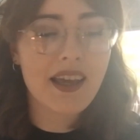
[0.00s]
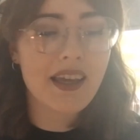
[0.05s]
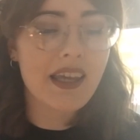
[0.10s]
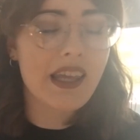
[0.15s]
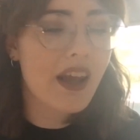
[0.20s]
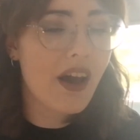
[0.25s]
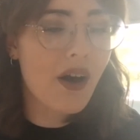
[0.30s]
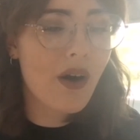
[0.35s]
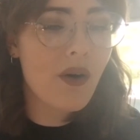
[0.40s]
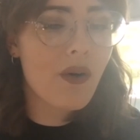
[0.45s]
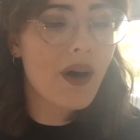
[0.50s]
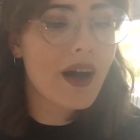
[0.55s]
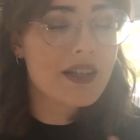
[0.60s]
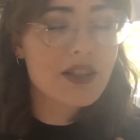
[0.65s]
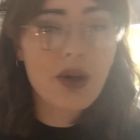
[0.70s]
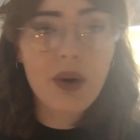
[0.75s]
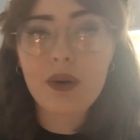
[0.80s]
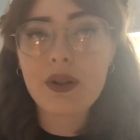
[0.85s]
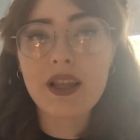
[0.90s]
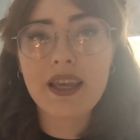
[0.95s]
You know, I
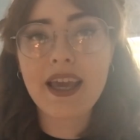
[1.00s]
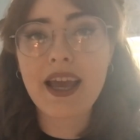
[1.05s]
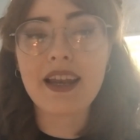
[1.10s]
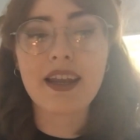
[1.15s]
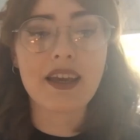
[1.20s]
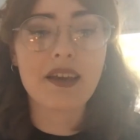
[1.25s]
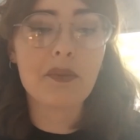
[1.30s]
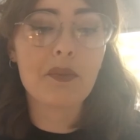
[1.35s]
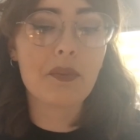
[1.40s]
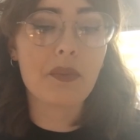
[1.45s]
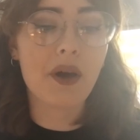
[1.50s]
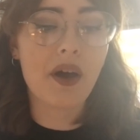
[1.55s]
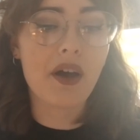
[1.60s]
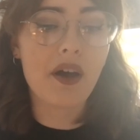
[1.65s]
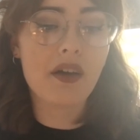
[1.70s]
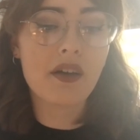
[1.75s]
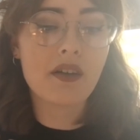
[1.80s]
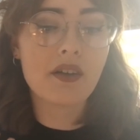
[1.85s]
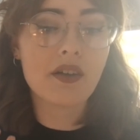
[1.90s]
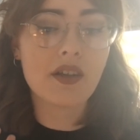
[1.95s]
totally get it,
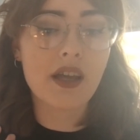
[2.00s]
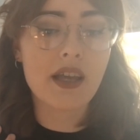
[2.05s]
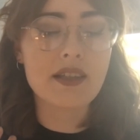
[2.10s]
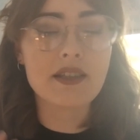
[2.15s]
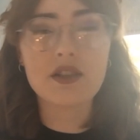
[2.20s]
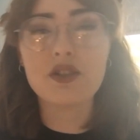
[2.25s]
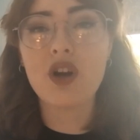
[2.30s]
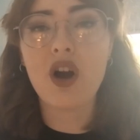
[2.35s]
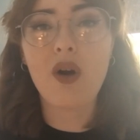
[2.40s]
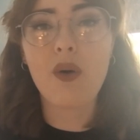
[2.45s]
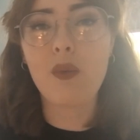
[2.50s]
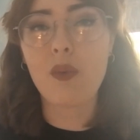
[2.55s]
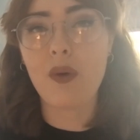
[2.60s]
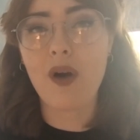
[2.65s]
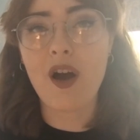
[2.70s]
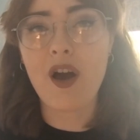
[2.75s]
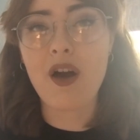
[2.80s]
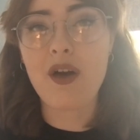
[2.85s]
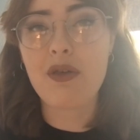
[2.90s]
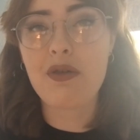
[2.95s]
but it's not
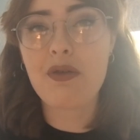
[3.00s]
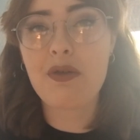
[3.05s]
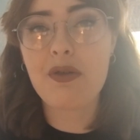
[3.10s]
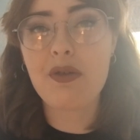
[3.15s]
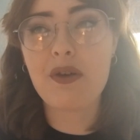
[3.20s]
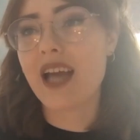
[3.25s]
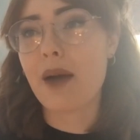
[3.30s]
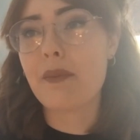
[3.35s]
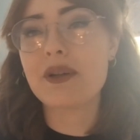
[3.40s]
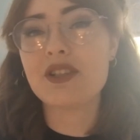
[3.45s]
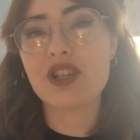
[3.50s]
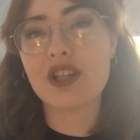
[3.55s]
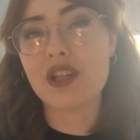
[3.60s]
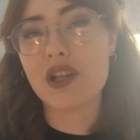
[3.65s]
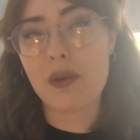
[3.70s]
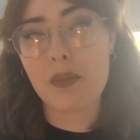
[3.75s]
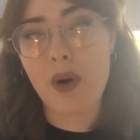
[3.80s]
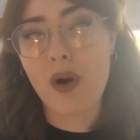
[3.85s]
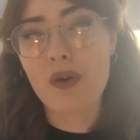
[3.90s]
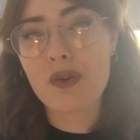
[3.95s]
worth
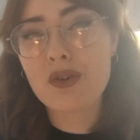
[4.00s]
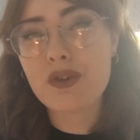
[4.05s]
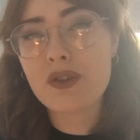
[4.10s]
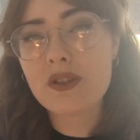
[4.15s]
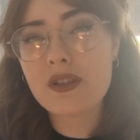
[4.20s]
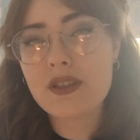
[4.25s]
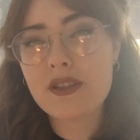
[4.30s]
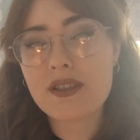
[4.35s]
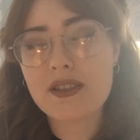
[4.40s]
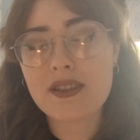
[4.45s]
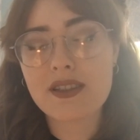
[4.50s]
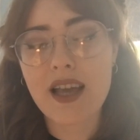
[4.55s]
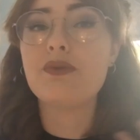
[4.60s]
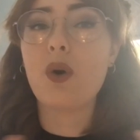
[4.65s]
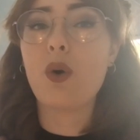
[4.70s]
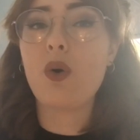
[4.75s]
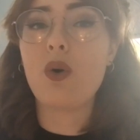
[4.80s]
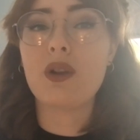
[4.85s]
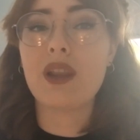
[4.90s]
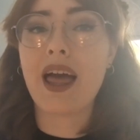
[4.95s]
damaging your morals
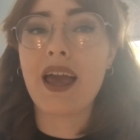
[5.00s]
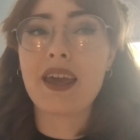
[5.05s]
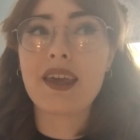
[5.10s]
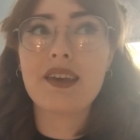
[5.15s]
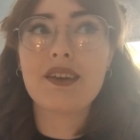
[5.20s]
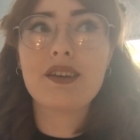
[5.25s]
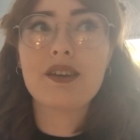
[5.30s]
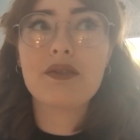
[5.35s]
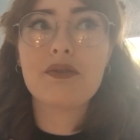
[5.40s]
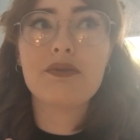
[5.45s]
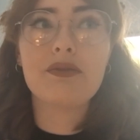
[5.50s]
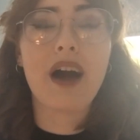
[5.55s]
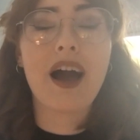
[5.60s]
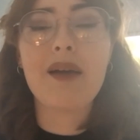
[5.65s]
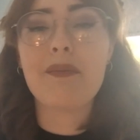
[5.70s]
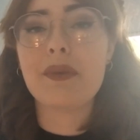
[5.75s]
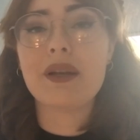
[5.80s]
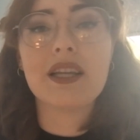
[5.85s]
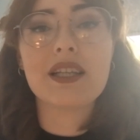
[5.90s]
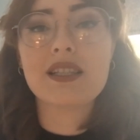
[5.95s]
for like
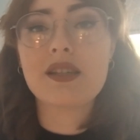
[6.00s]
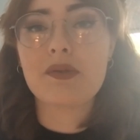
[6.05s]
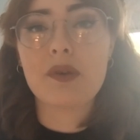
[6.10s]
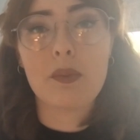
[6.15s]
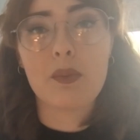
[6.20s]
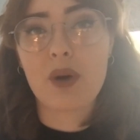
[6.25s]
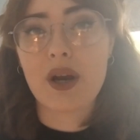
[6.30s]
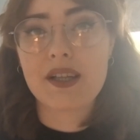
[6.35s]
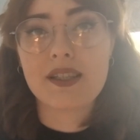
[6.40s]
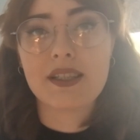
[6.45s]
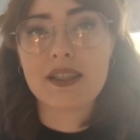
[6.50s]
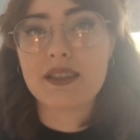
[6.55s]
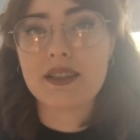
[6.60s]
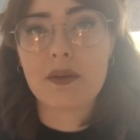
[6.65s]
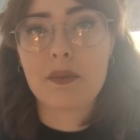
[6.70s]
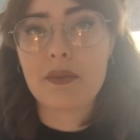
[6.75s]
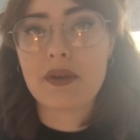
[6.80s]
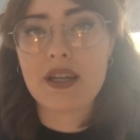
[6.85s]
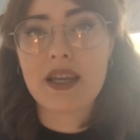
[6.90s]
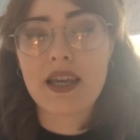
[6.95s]
5 minutes of impressing
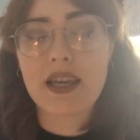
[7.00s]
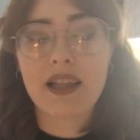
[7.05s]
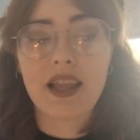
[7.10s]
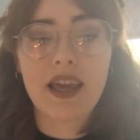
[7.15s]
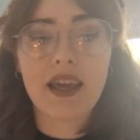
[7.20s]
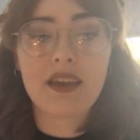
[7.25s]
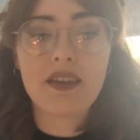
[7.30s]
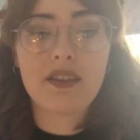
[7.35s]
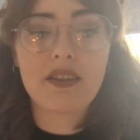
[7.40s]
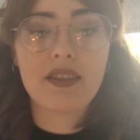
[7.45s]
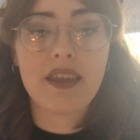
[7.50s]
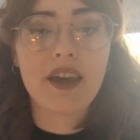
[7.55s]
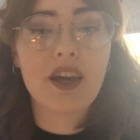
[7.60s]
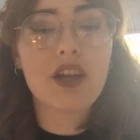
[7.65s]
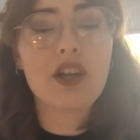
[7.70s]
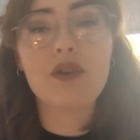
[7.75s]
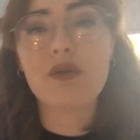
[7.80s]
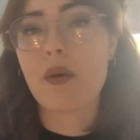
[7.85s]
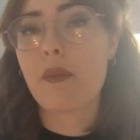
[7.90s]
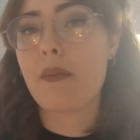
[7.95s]
somebody. Like they're
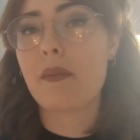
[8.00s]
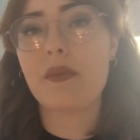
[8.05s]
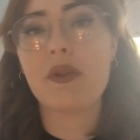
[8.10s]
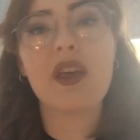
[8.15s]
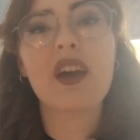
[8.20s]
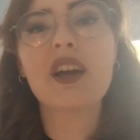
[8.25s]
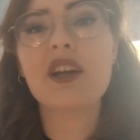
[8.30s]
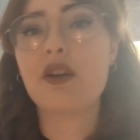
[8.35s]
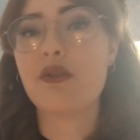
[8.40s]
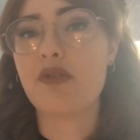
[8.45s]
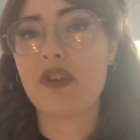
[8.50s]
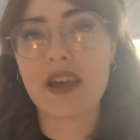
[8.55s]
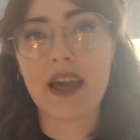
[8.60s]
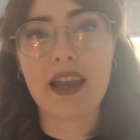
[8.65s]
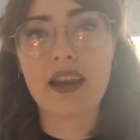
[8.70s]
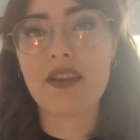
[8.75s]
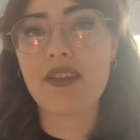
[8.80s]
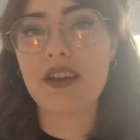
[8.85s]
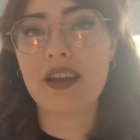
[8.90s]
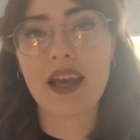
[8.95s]
gonna
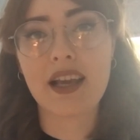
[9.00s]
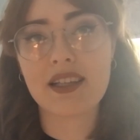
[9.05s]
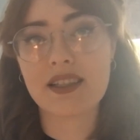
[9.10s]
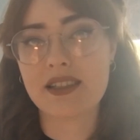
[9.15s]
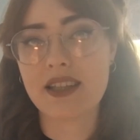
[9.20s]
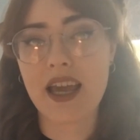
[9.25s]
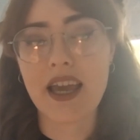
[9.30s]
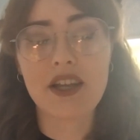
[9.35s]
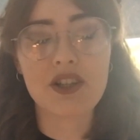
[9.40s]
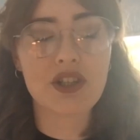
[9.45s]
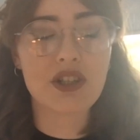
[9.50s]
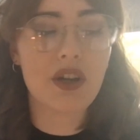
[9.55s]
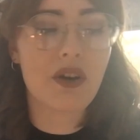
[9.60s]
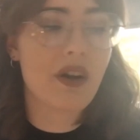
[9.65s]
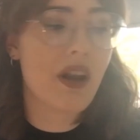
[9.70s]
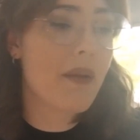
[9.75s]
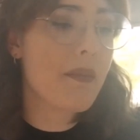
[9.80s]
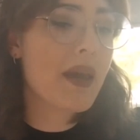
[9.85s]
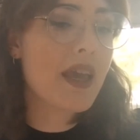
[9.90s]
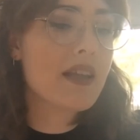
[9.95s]
forget it the next day. Do you know
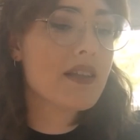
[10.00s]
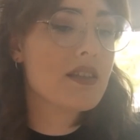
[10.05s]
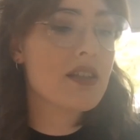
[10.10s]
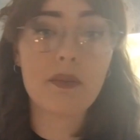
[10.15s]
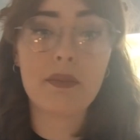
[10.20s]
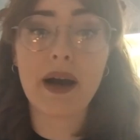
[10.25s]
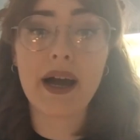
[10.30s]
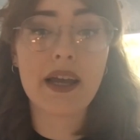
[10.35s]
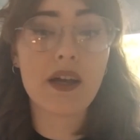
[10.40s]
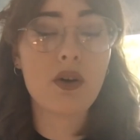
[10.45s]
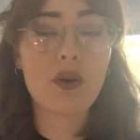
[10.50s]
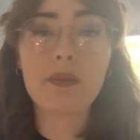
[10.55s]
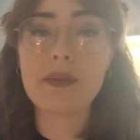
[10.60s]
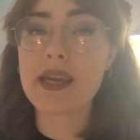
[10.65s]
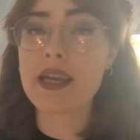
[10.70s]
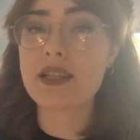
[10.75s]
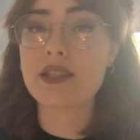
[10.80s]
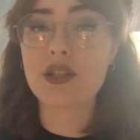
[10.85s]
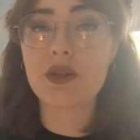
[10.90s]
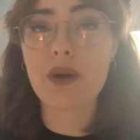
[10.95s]
what I mean? By all
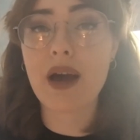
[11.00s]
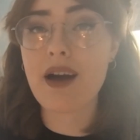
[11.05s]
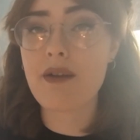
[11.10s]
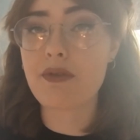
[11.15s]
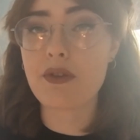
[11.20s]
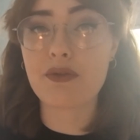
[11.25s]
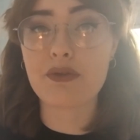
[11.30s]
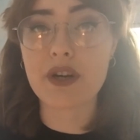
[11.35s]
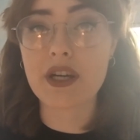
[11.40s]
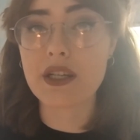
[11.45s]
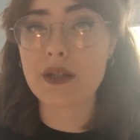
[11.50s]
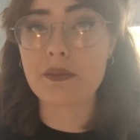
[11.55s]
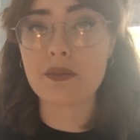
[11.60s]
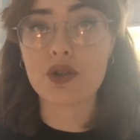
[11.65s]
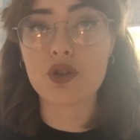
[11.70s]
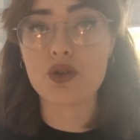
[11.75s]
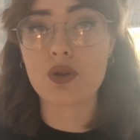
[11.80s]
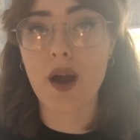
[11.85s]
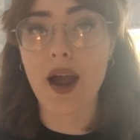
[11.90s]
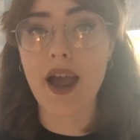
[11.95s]
means, you have the freedom
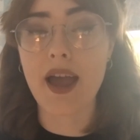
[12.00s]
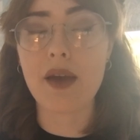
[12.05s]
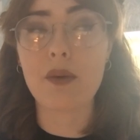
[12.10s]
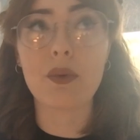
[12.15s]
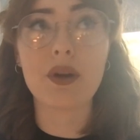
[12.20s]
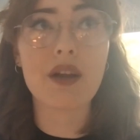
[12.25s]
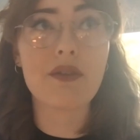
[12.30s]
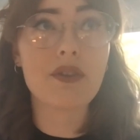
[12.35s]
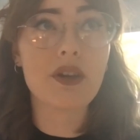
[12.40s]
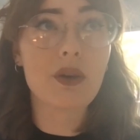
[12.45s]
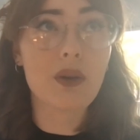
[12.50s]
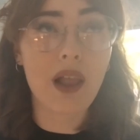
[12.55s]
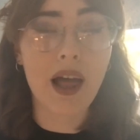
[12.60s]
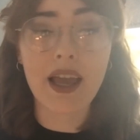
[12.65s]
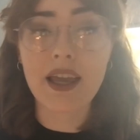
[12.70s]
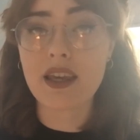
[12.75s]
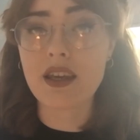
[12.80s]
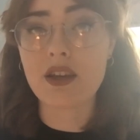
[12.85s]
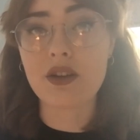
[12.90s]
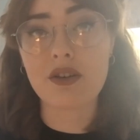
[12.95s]
to try whatever you
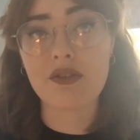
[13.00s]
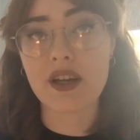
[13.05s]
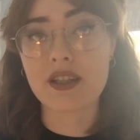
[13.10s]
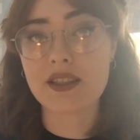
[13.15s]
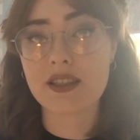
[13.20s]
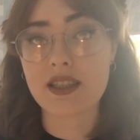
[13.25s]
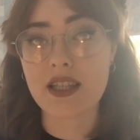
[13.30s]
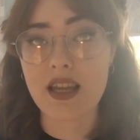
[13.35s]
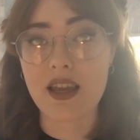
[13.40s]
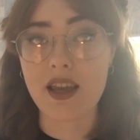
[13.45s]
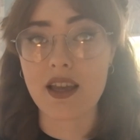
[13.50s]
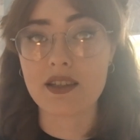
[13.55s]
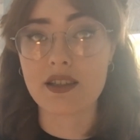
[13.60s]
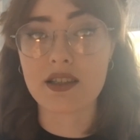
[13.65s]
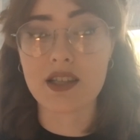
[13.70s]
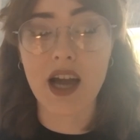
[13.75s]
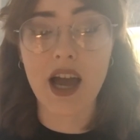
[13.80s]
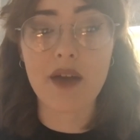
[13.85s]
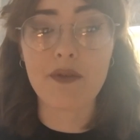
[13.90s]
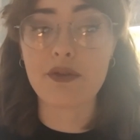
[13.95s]
like at university. It's a
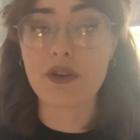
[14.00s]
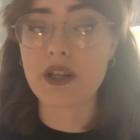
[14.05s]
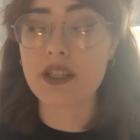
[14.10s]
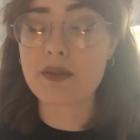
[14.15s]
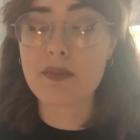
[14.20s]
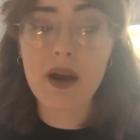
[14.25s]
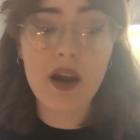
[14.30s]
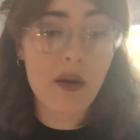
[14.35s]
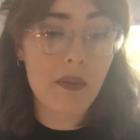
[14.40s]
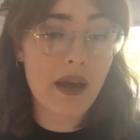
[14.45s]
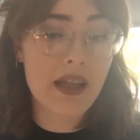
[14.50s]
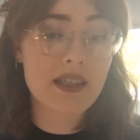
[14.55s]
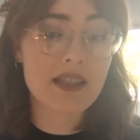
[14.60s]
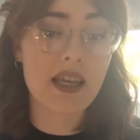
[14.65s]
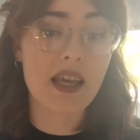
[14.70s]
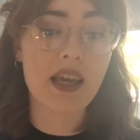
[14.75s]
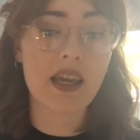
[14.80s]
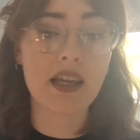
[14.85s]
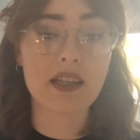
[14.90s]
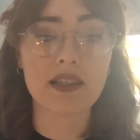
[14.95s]
time for
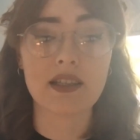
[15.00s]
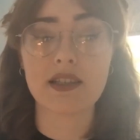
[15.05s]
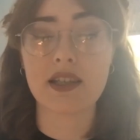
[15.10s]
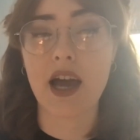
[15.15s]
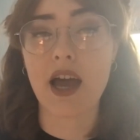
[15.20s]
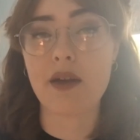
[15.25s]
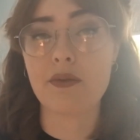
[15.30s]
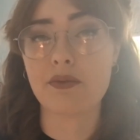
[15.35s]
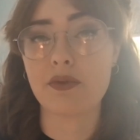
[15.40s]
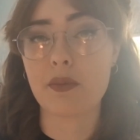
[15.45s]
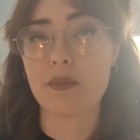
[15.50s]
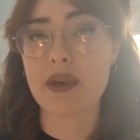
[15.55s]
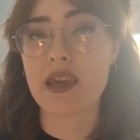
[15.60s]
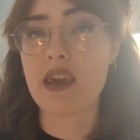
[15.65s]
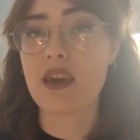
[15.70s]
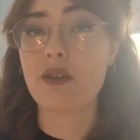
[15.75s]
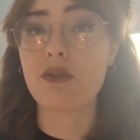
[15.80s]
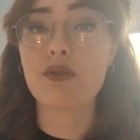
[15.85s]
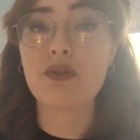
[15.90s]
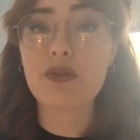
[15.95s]
experimenting, it's a time for
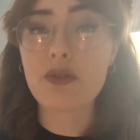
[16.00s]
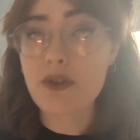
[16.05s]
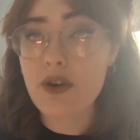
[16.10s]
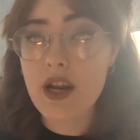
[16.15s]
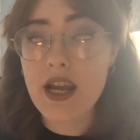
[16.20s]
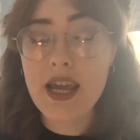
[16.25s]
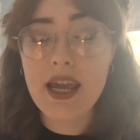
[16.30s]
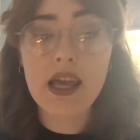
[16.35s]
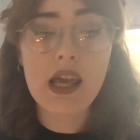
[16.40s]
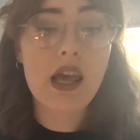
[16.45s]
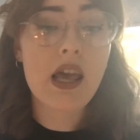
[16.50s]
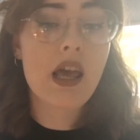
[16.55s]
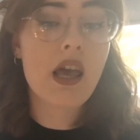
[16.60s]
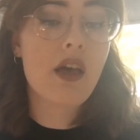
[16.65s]
being free.